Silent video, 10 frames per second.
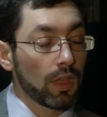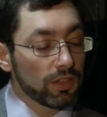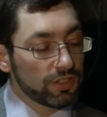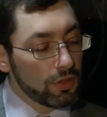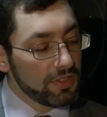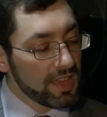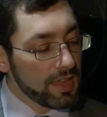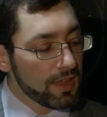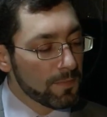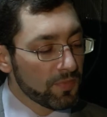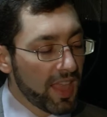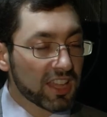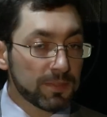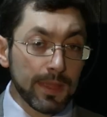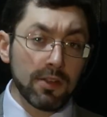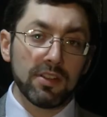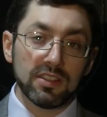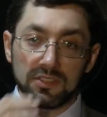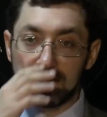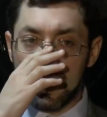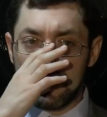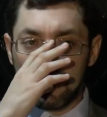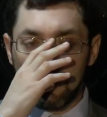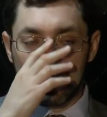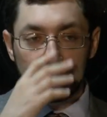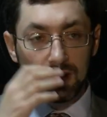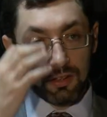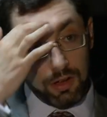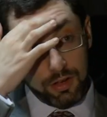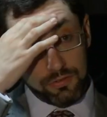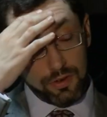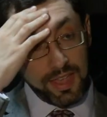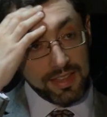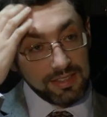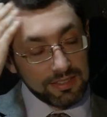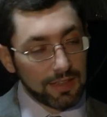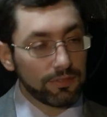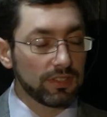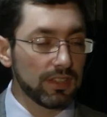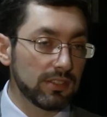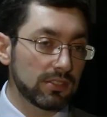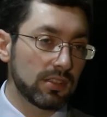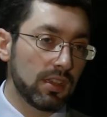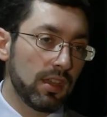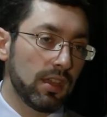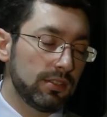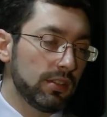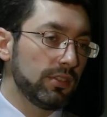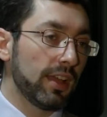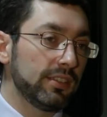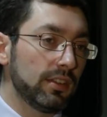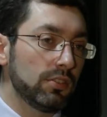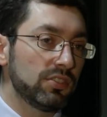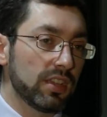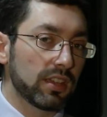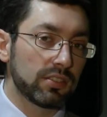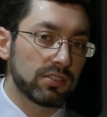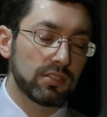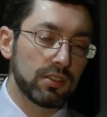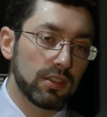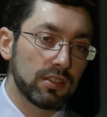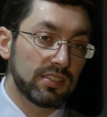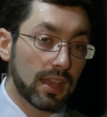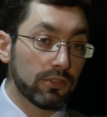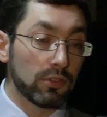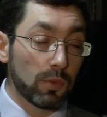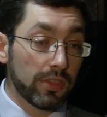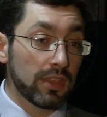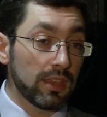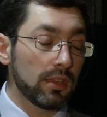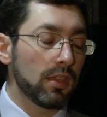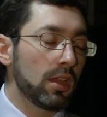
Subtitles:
So the experience of attending the Great Synagogue from the 1870s until 1906-7, when the